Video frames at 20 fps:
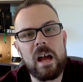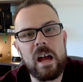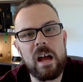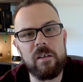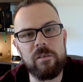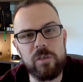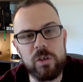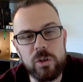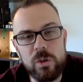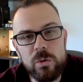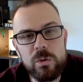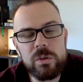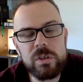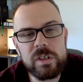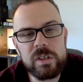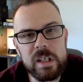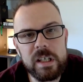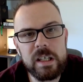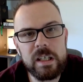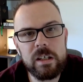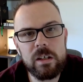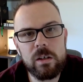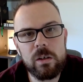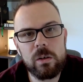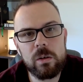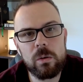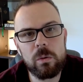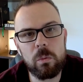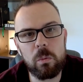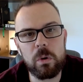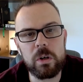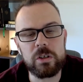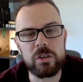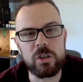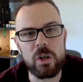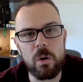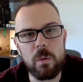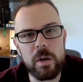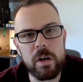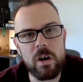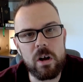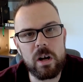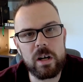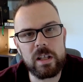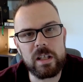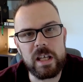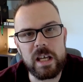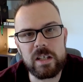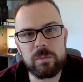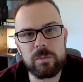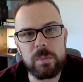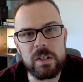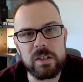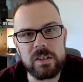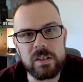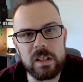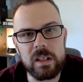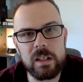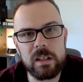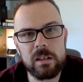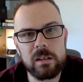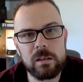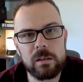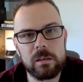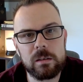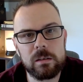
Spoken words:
Have you seen what is going on in the SBC?